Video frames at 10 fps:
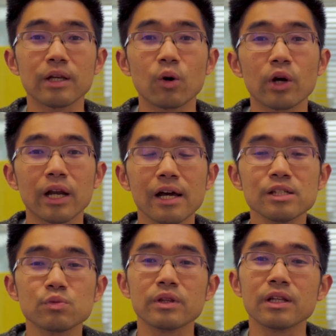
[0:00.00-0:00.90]

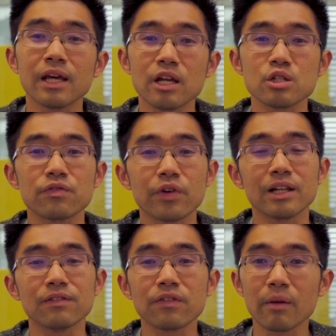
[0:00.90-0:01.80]
organised with the Nature
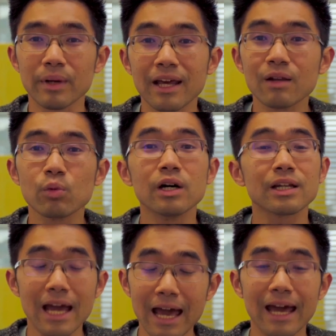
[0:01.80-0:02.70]
Friendly Farming
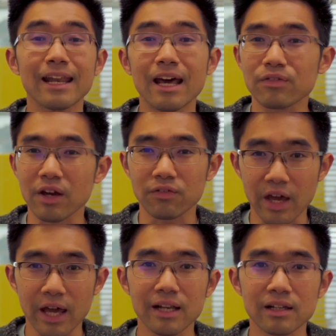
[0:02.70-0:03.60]
Network,
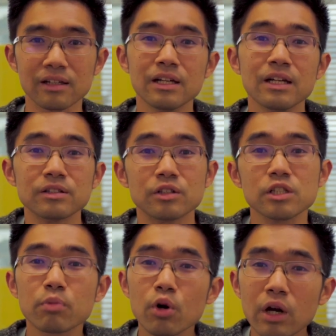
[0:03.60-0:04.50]
NFFN. So
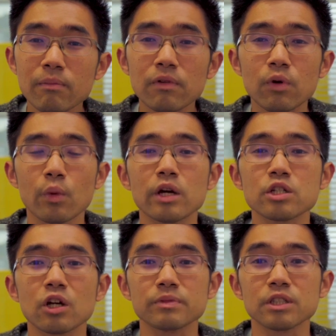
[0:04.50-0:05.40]
this programme of
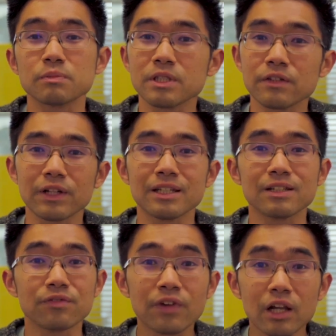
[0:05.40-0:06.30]
workshops is specifically
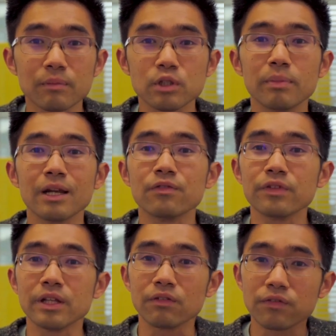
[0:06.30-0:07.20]
developed to
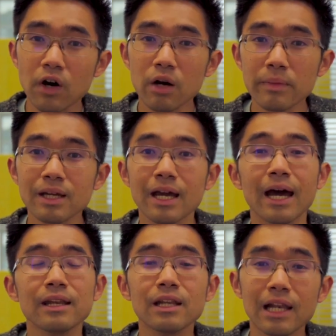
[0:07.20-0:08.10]
benefit the farming
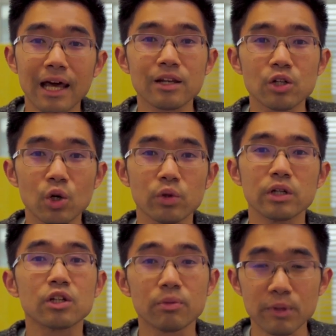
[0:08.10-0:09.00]
and the
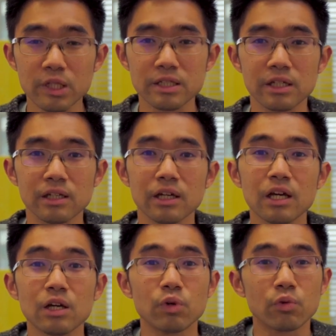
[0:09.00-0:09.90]
landowner community.
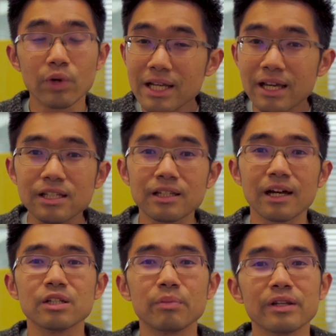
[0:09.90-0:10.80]
We're really
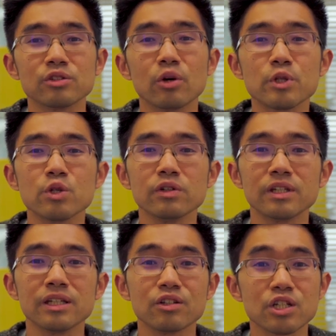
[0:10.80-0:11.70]
excited by this
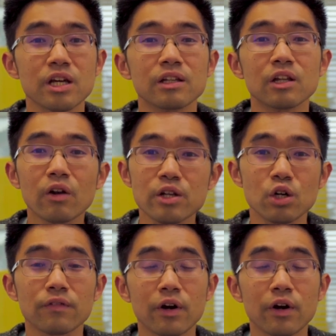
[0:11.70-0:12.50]
opportunity to share the knowledge of